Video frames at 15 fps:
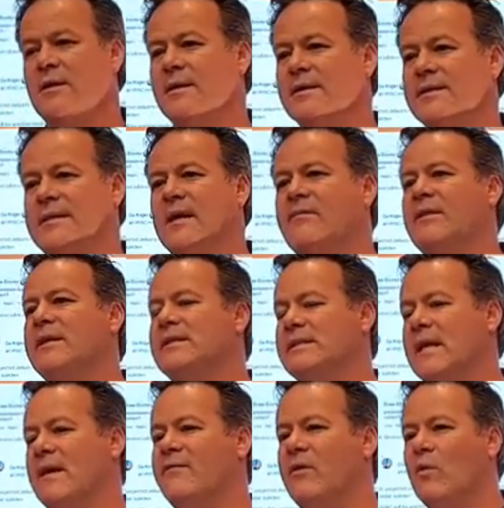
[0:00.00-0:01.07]

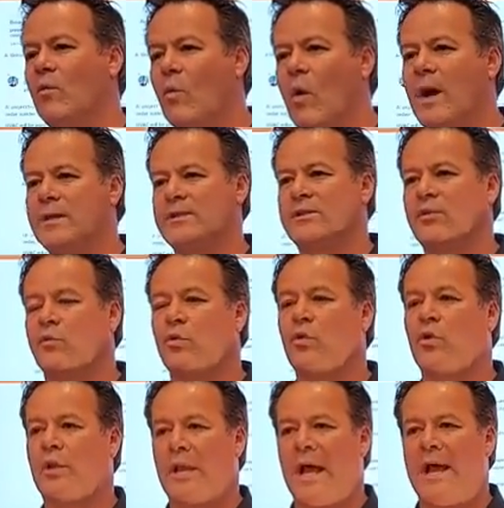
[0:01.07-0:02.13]
77 was the
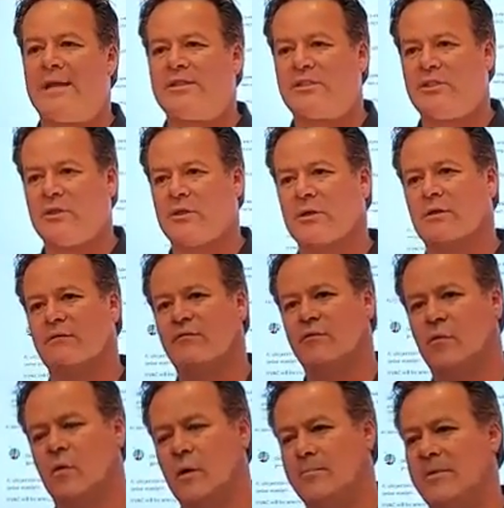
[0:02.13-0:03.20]
rule last year
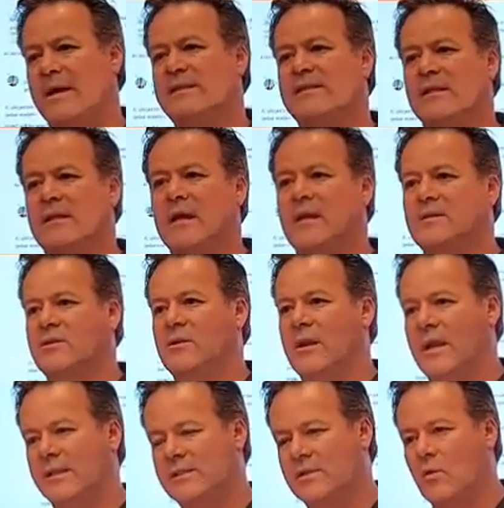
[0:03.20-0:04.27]
for Best on
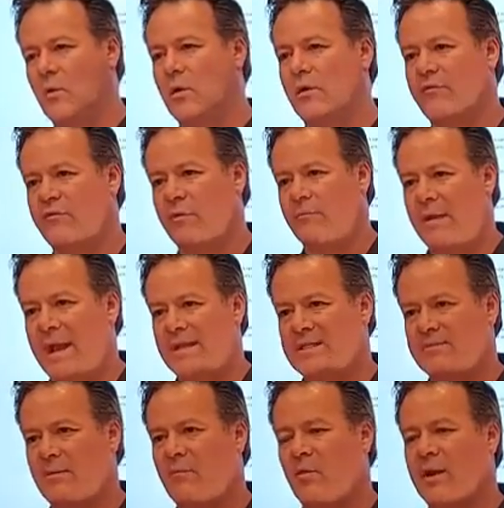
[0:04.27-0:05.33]
Desert and Score for
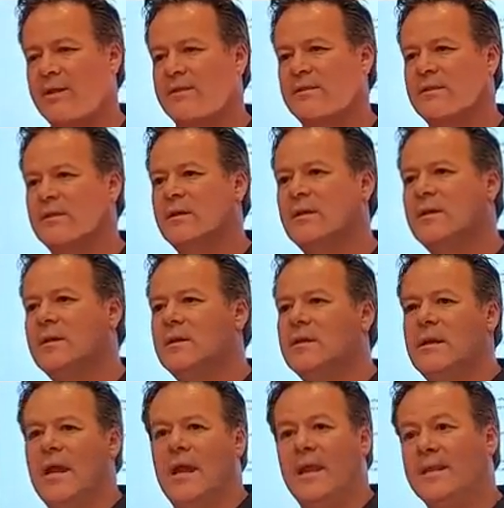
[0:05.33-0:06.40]
maximum widths,
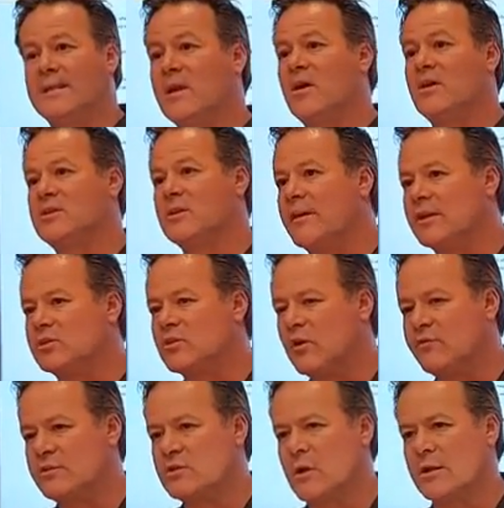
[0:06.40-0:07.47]
and it's also my
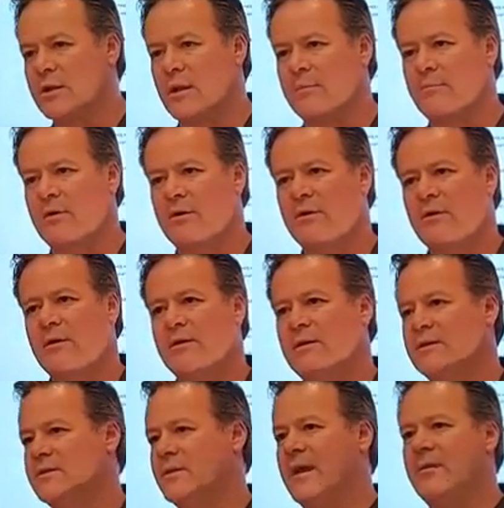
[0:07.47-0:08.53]
trophy truck number.
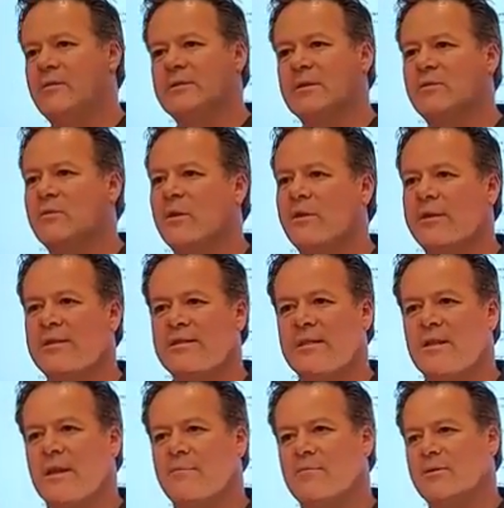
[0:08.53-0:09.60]
So that was a real easy
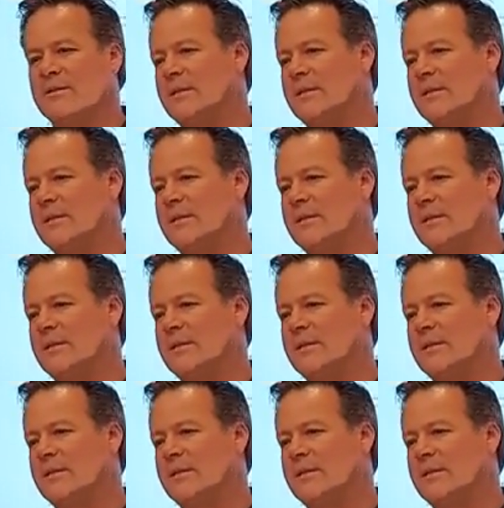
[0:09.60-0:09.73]
number to